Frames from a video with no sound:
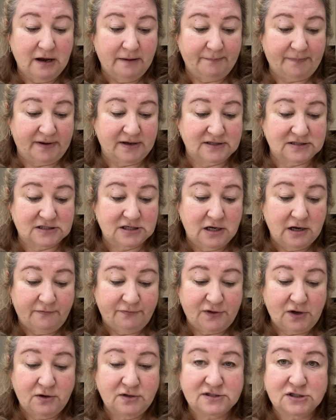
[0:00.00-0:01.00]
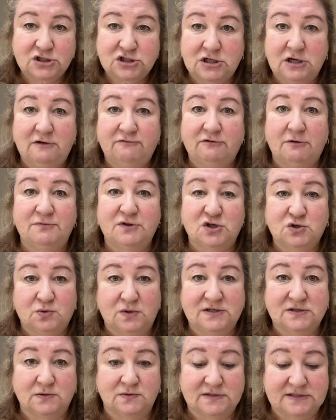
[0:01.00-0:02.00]
But those are two from the
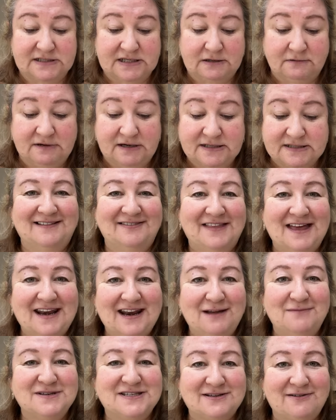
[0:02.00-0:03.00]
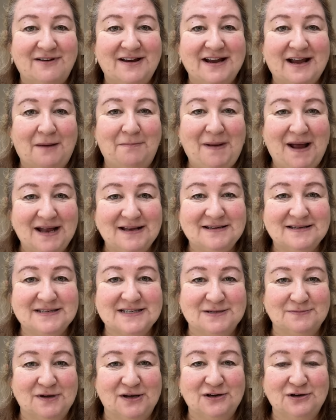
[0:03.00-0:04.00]
Twizzle series. Then I'm sowing a
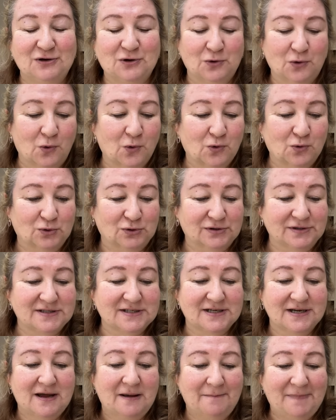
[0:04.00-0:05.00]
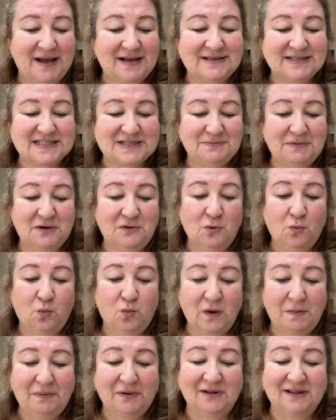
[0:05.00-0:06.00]
Penstemon called Penstemon
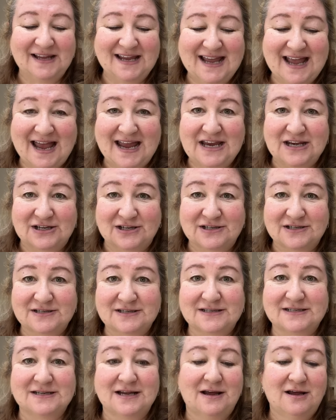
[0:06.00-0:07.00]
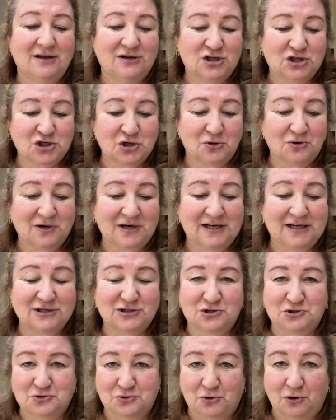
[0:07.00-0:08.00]
Whippleianus
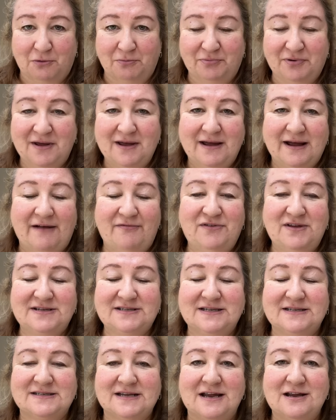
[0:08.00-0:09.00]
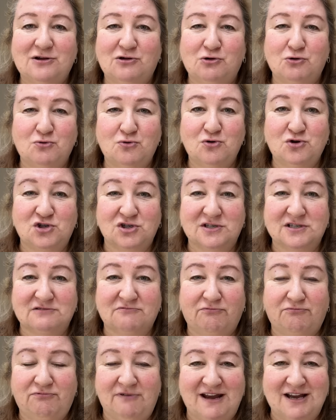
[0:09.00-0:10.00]
Chocolate Drop, and this is a gorgeous,
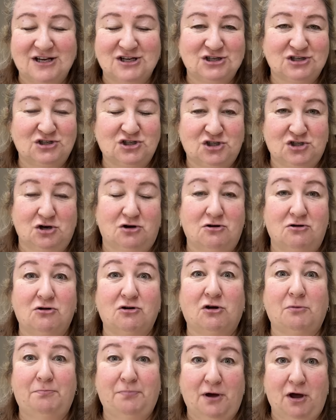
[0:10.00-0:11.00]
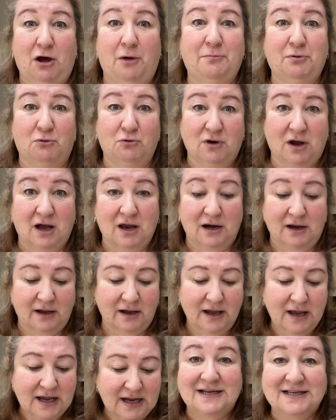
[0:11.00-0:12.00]
rich, dark purple
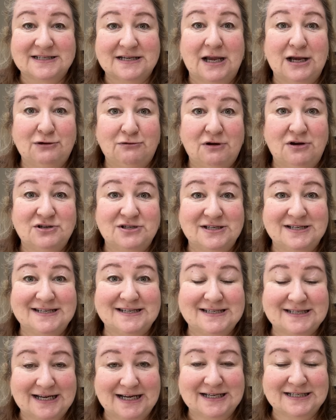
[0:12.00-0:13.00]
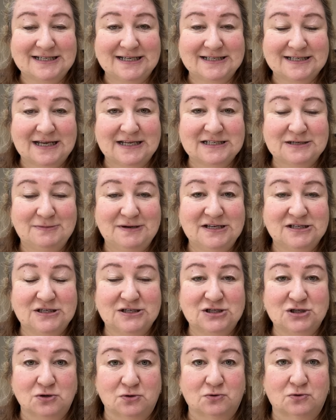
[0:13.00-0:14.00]
colour. It's going to grow to 60
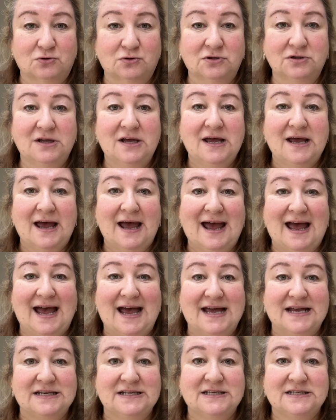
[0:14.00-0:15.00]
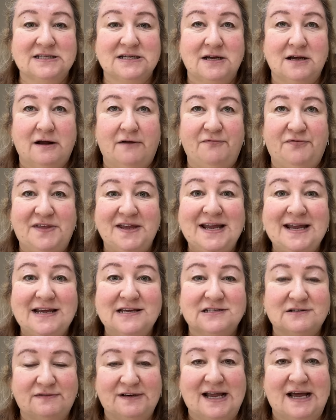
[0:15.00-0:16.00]
centimetres tall, and
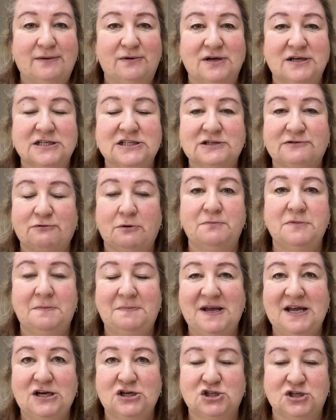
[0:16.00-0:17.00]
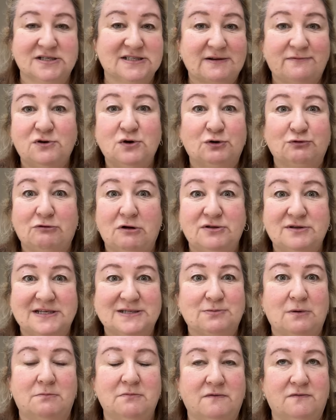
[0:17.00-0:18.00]
these flowers, from the pictures, I've not grown
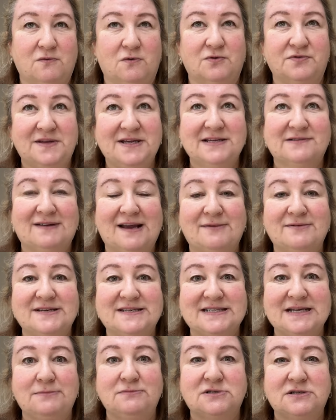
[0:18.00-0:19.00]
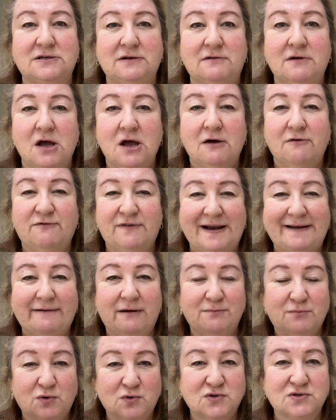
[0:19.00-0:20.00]
this one before, these flowers seem to flower
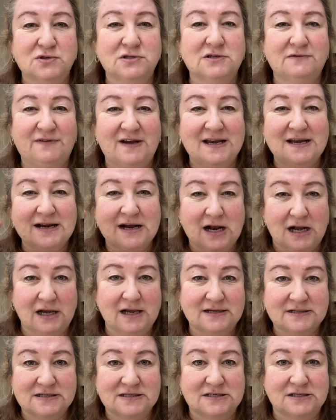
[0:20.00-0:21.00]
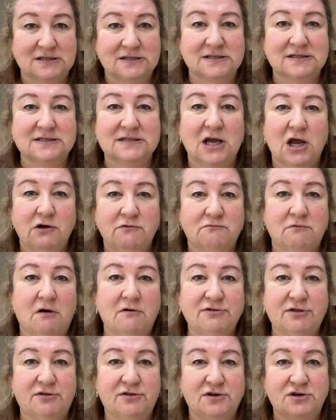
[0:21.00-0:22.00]
more sort of in clusters
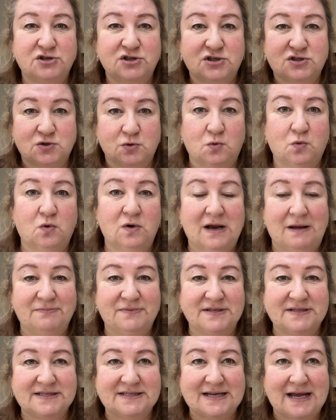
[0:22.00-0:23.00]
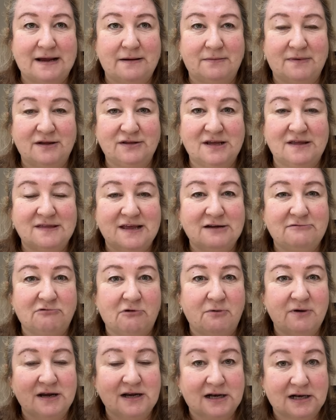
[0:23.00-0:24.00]
rather than just all up the stem. I think they
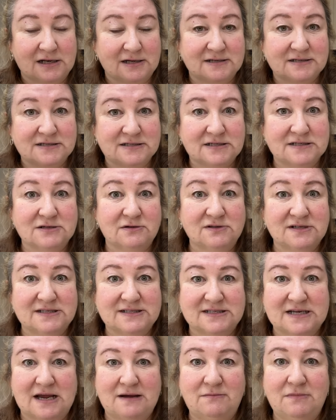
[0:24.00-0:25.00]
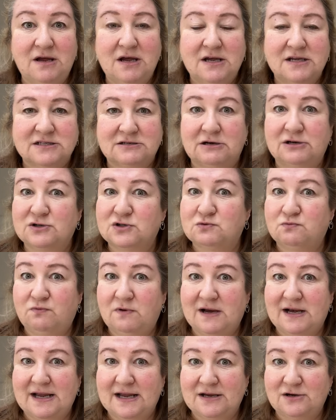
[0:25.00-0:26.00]
grow in clusters on the stem, so it looks
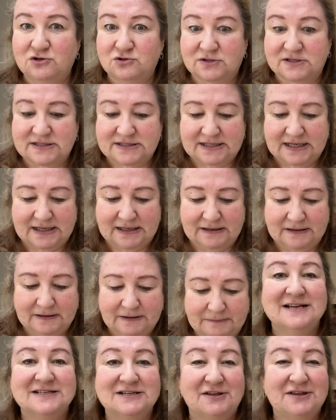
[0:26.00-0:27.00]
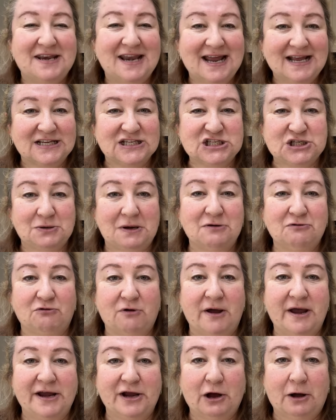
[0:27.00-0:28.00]
really interesting. So the next two I'm
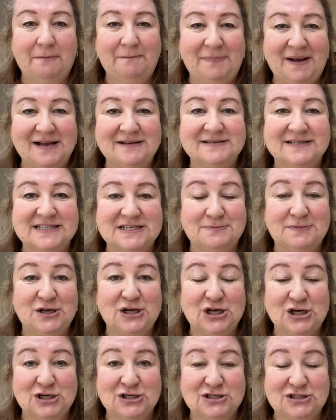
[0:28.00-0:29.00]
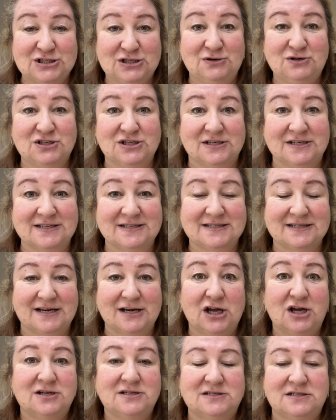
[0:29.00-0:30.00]
growing are Penstemon Hirsutus,
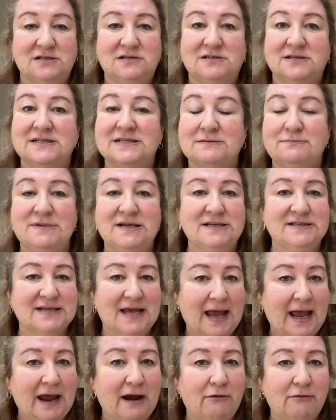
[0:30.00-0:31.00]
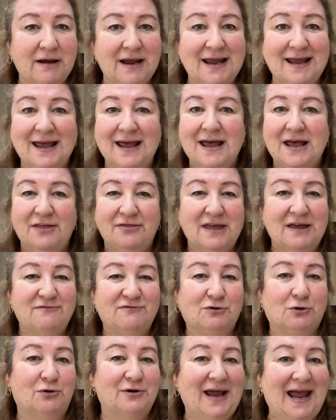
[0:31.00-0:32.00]
and Hirsutus means hairy.
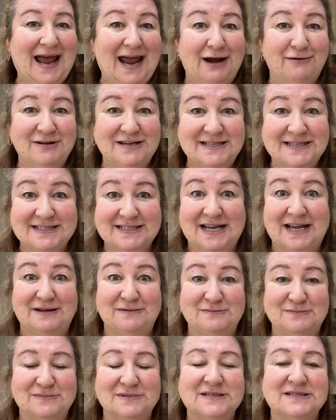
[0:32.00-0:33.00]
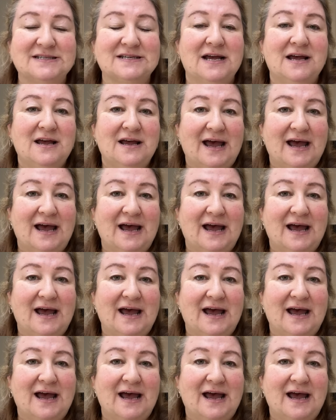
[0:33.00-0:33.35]
They've got hairy stems.